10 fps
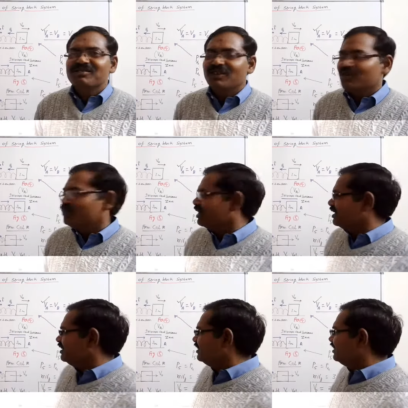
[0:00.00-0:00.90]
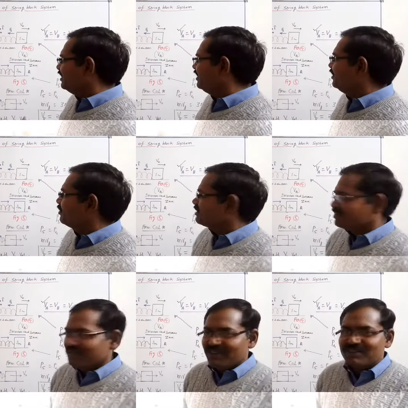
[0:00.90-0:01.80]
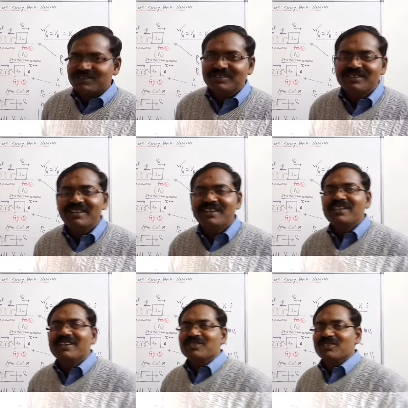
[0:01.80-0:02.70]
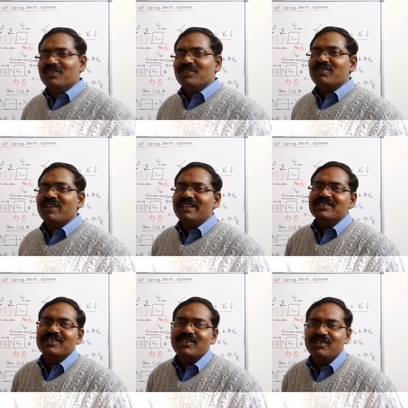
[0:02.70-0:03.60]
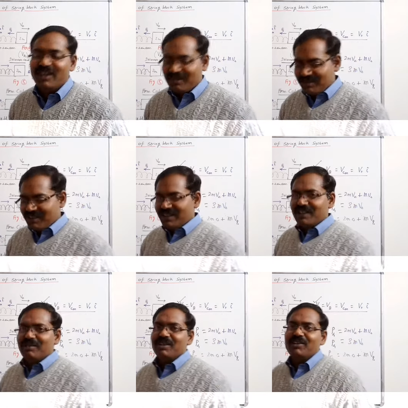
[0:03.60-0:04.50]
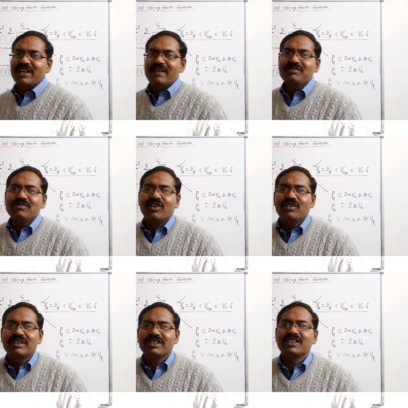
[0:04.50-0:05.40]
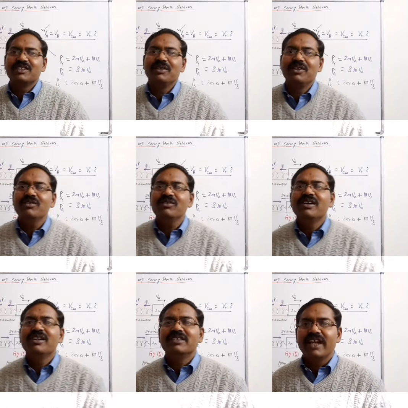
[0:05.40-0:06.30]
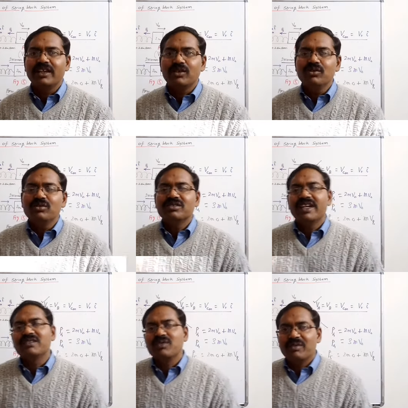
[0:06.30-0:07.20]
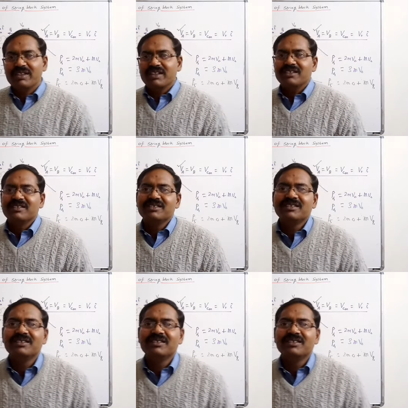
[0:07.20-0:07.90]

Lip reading: who are in need of such videos. So friends, you have given your time for watching this video. Thank you. Thanks for watching.